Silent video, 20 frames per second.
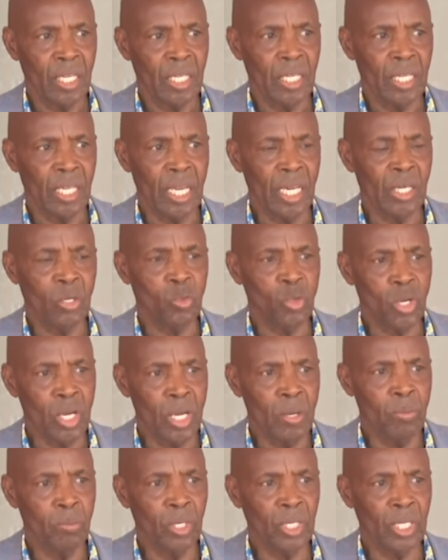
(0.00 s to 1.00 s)
Their
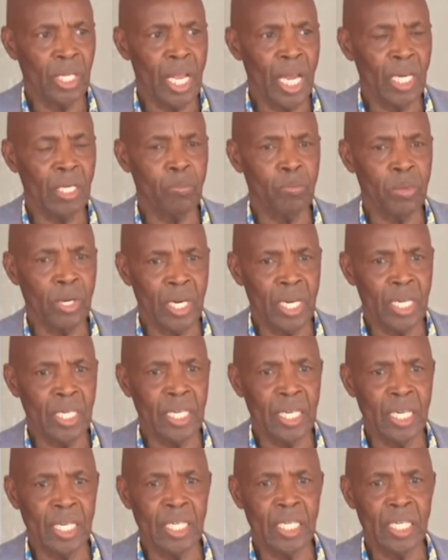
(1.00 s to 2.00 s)
dreams, their
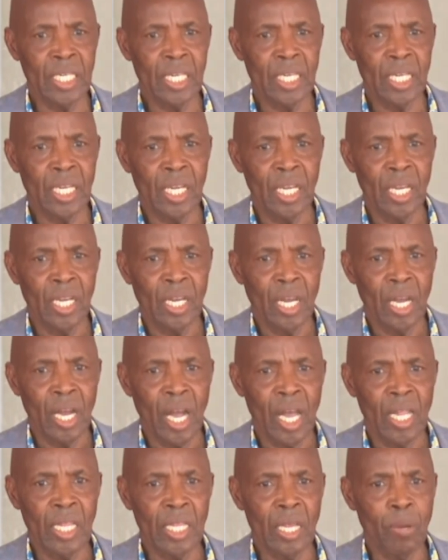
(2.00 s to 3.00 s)
aspirations,
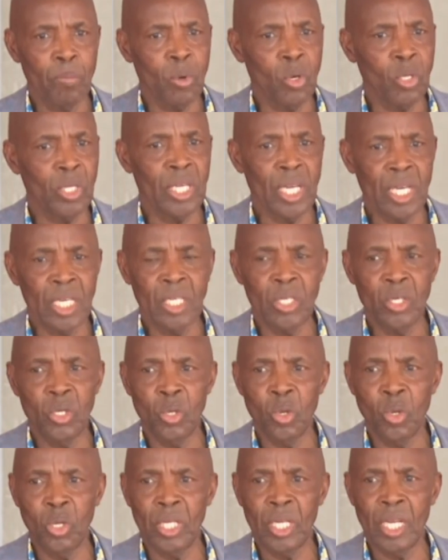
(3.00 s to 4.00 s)
and the
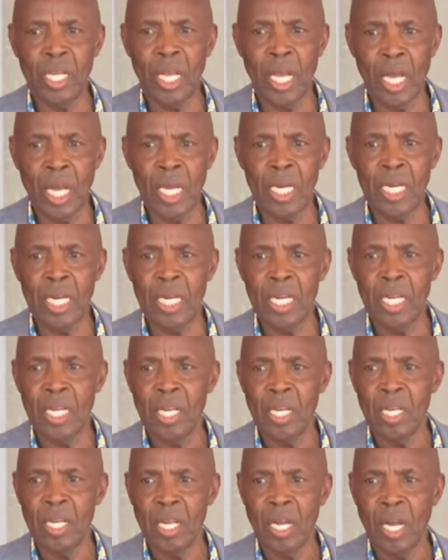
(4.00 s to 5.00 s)
potential they had
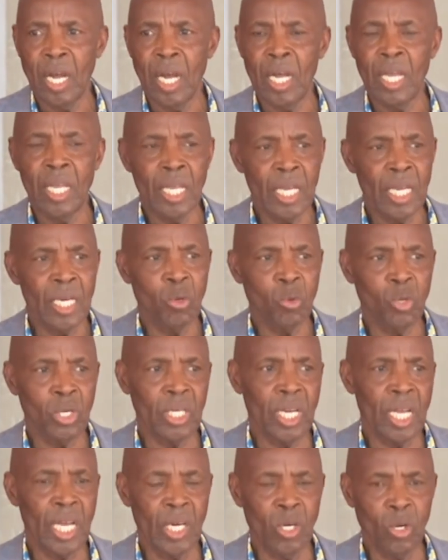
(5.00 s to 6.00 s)
ahead
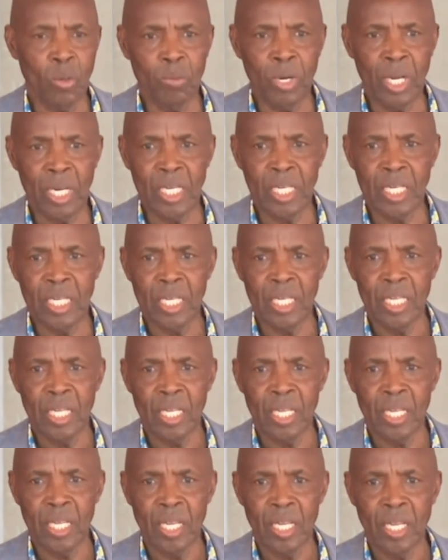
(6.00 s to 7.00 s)
was enormous.
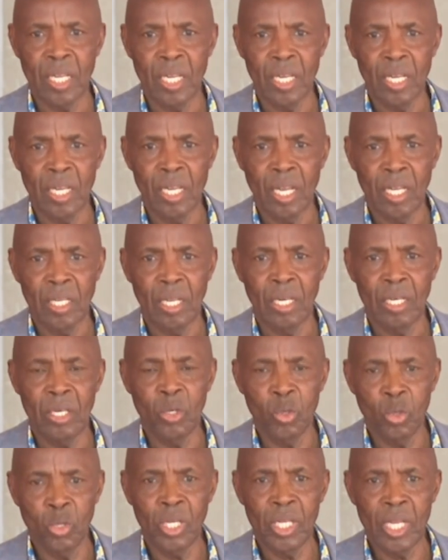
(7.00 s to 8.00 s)

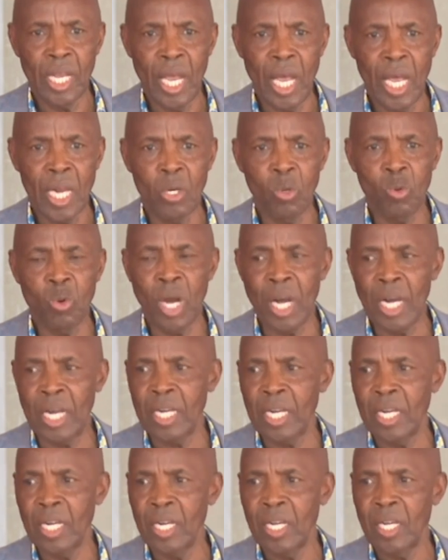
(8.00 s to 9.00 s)
Due to the hard
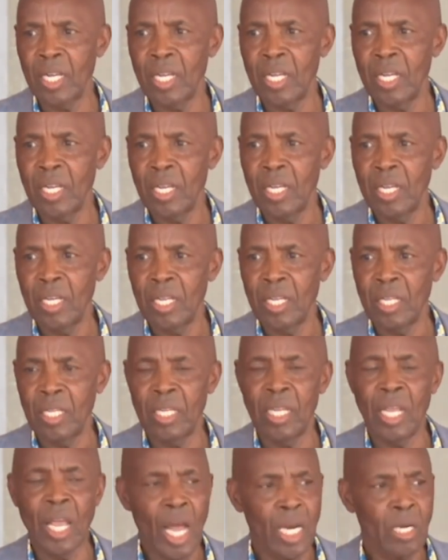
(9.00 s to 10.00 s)
work,
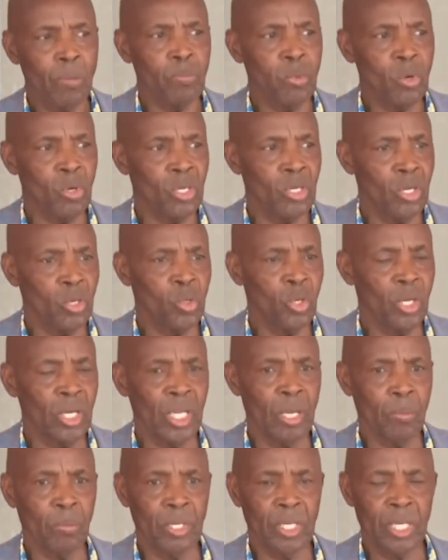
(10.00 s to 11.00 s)
they had positioned
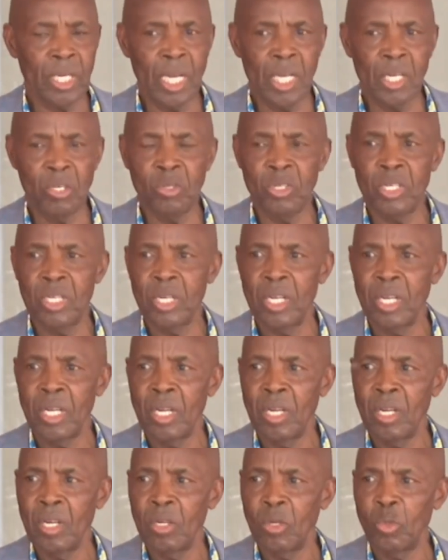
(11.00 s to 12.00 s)
themselves
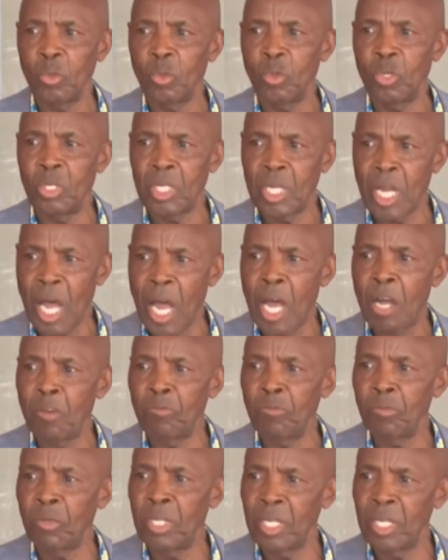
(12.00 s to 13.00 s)
to serve